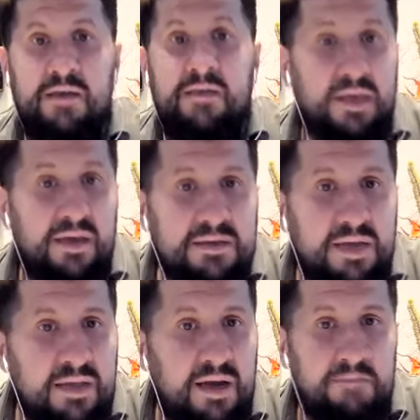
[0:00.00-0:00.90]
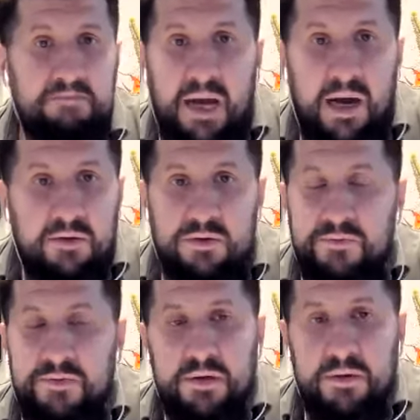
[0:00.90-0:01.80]
things that are out
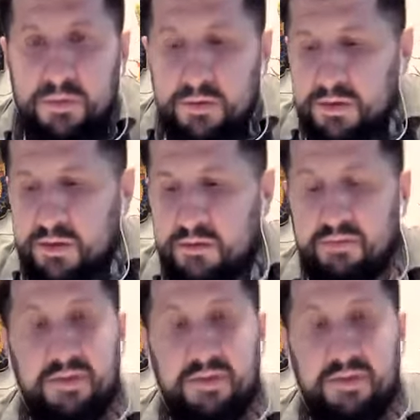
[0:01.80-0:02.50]
of the ordinary,